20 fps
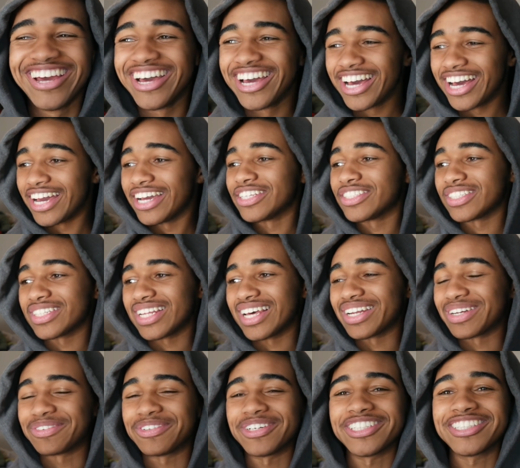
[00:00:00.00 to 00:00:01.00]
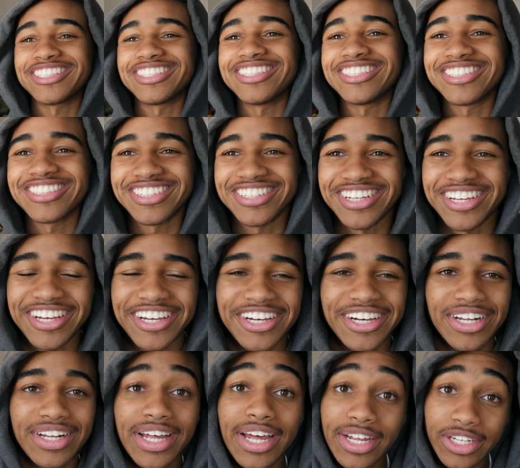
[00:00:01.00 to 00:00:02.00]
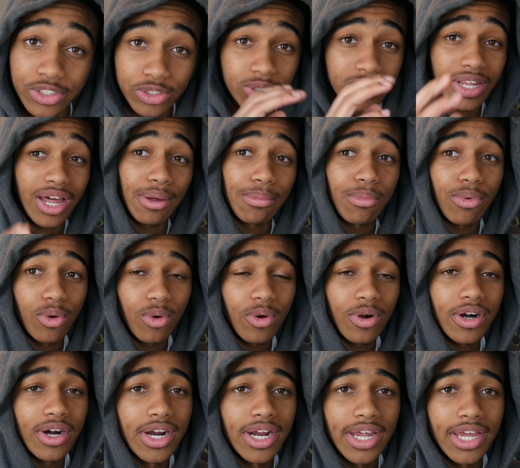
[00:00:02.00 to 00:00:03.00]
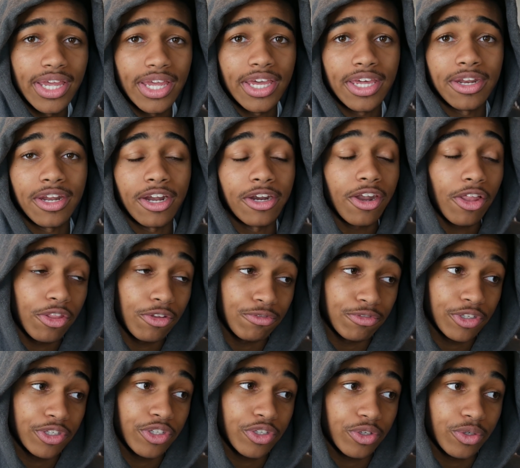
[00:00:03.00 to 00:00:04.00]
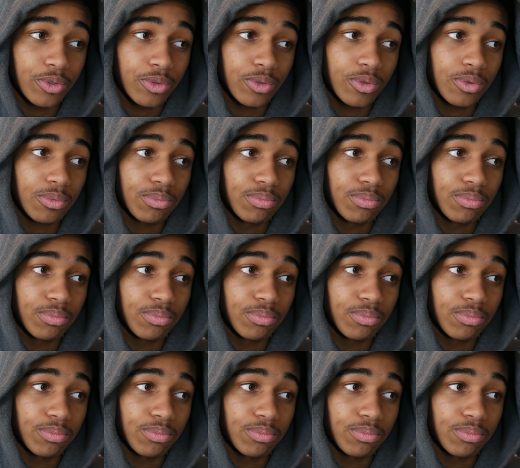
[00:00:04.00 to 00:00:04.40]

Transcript: I answer a lot of questions. Uh, I'll answer a lot more in another video,